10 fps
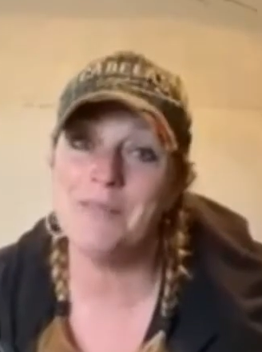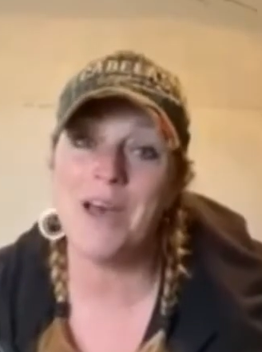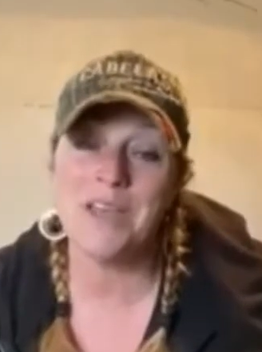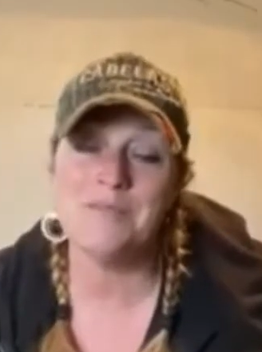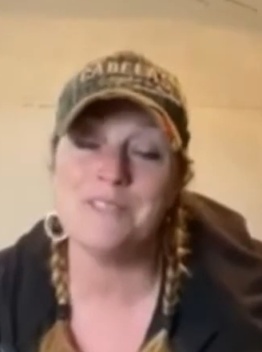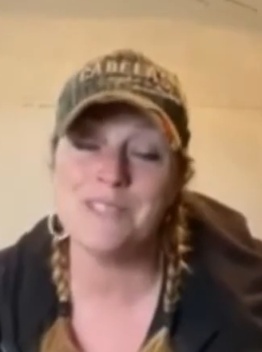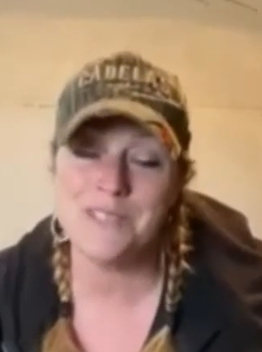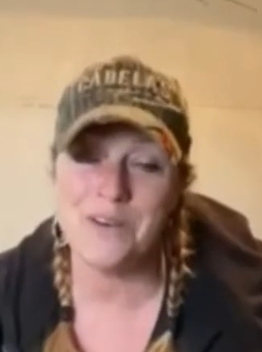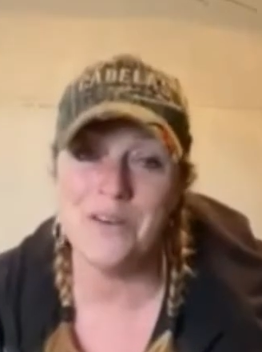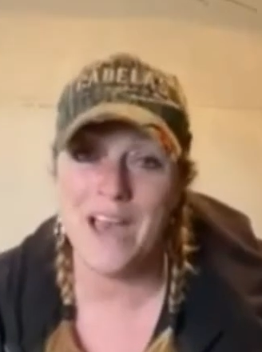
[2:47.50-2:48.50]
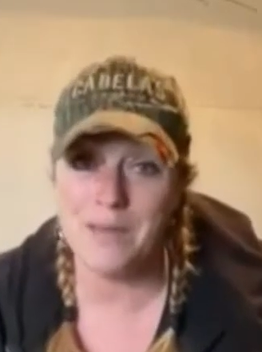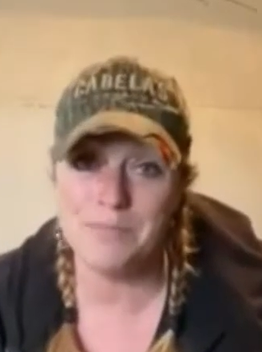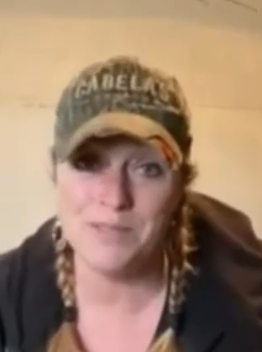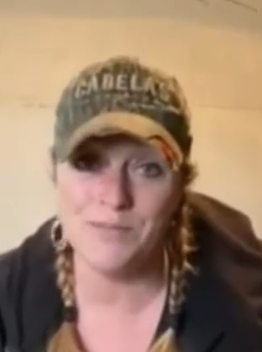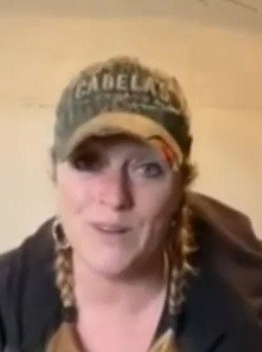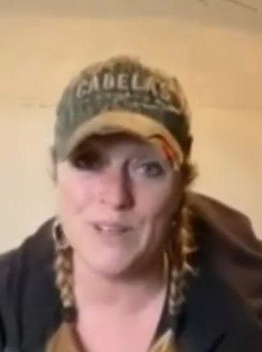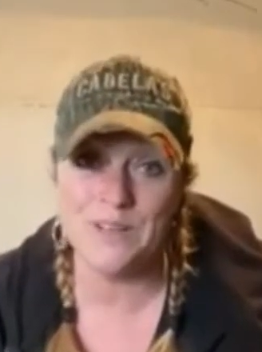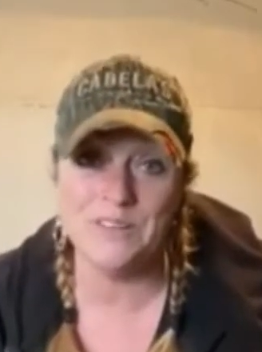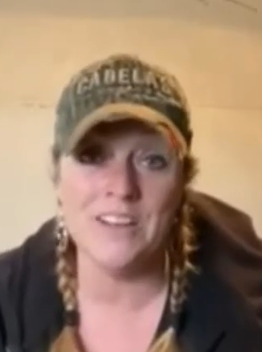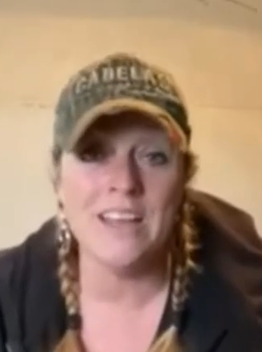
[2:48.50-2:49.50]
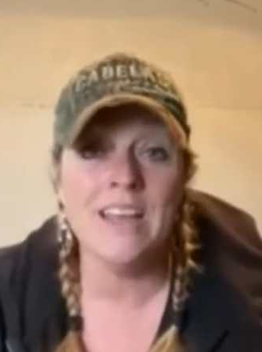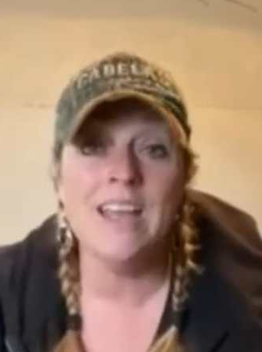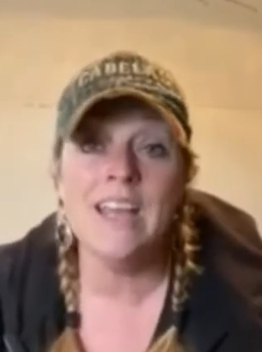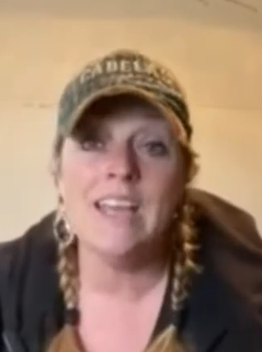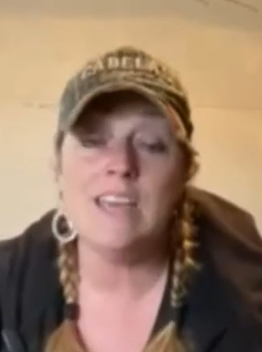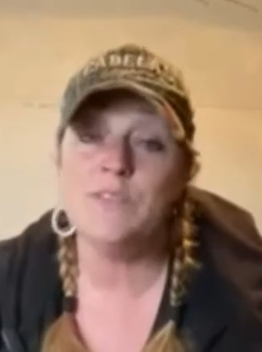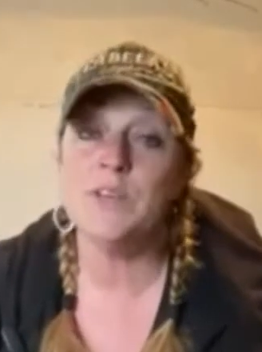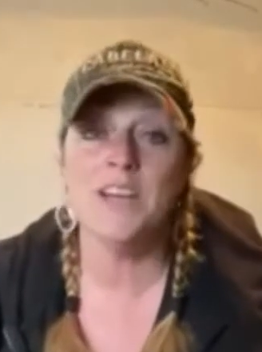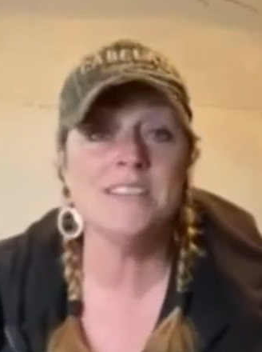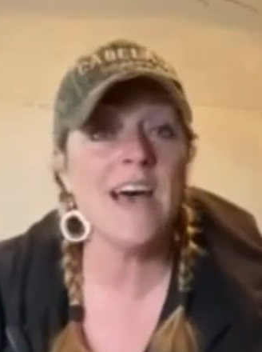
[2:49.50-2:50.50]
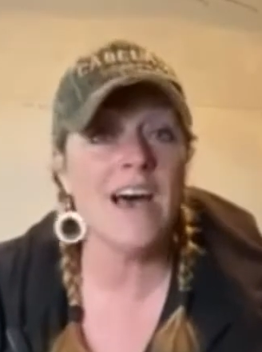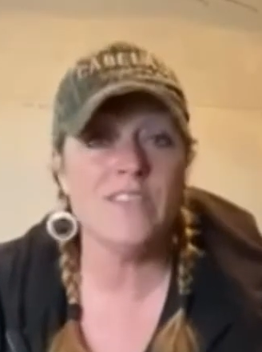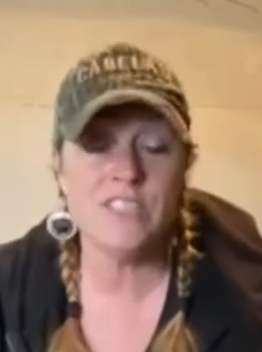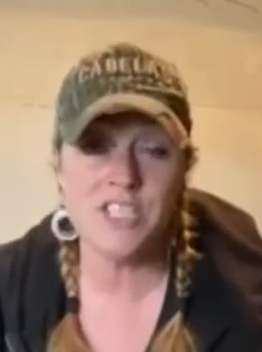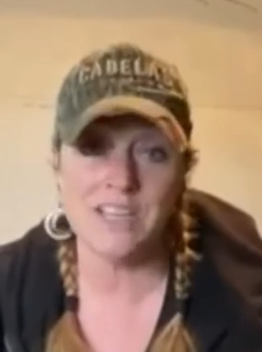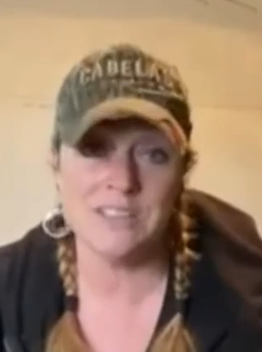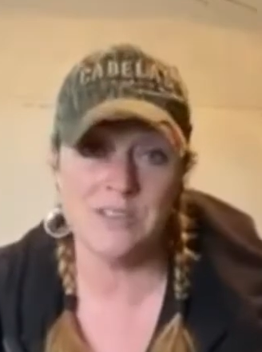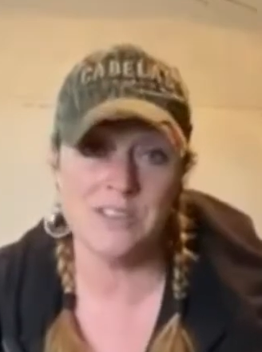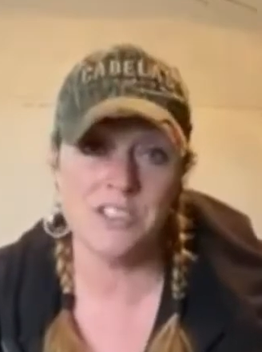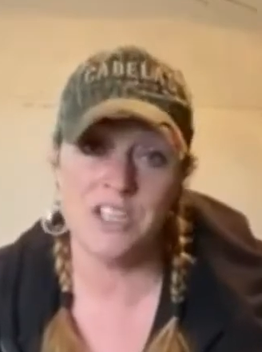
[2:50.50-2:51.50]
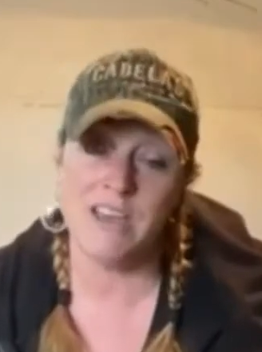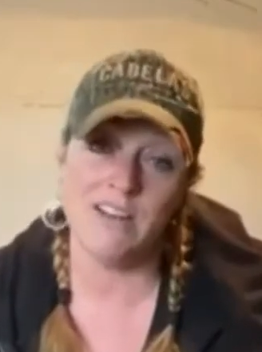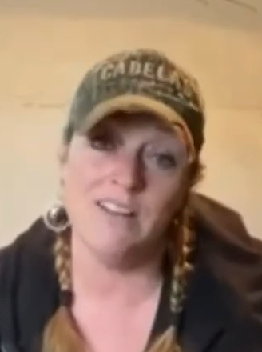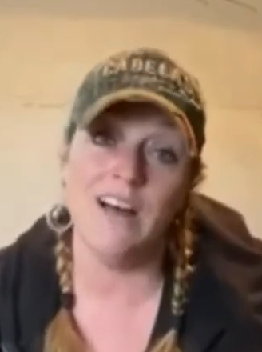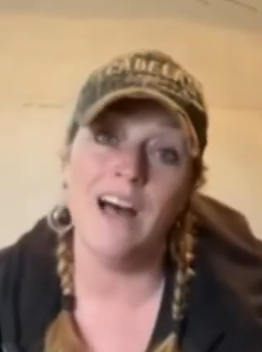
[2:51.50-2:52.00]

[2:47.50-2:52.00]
I am so happy for you. If you guys haven't checked out his channel, I'll